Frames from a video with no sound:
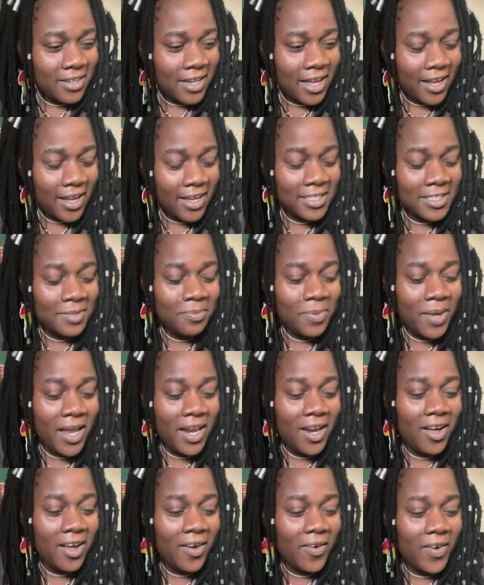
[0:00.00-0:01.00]
like a
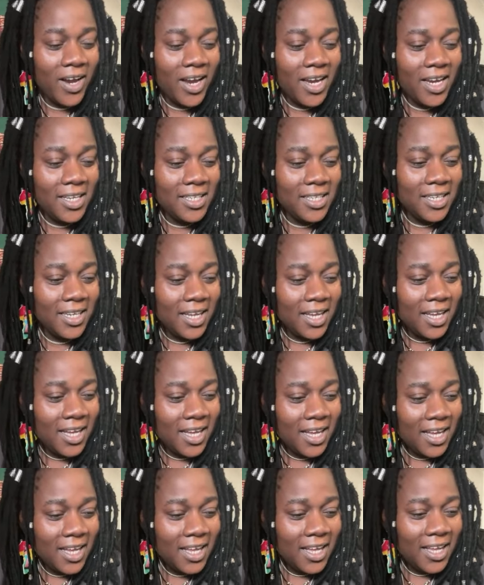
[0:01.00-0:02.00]
spell, all right?
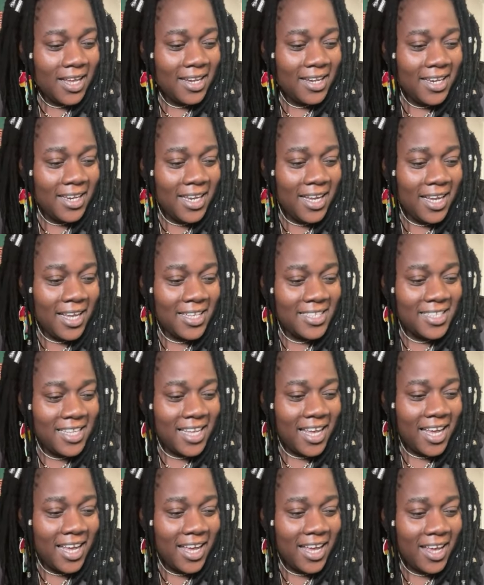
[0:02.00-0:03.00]
Nick
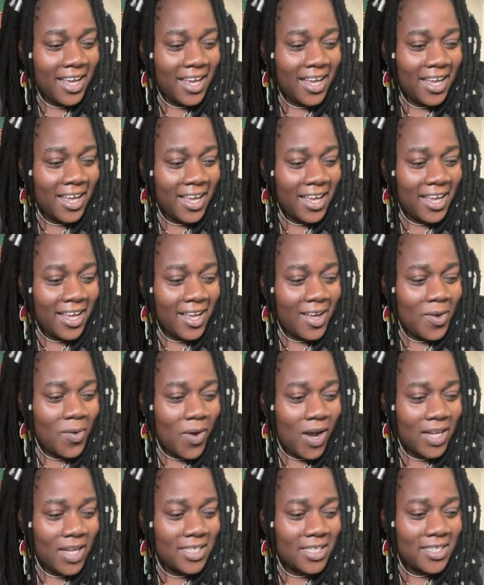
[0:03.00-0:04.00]
say,
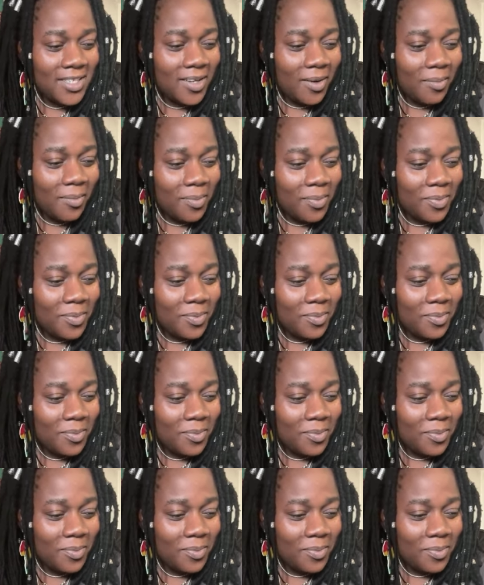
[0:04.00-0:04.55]
what's up,